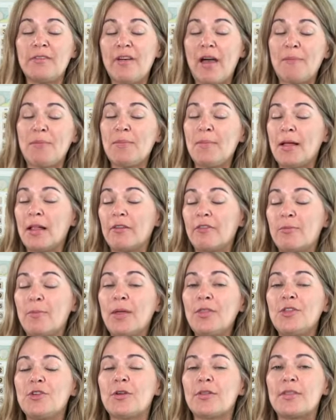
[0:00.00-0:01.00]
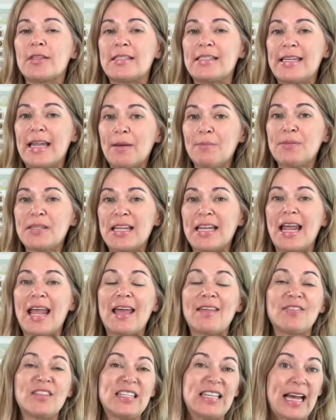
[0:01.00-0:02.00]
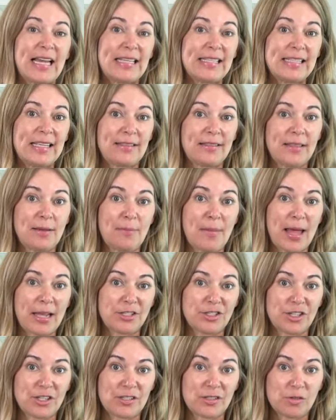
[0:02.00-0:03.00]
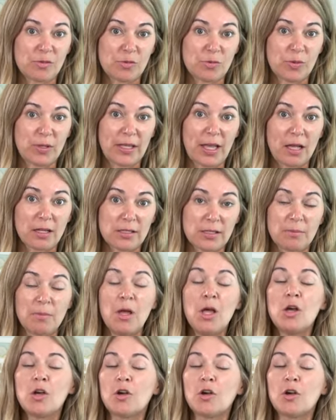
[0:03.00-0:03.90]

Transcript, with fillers: of happy meal every month you get the stamp set and the die set that matches so it's really awesome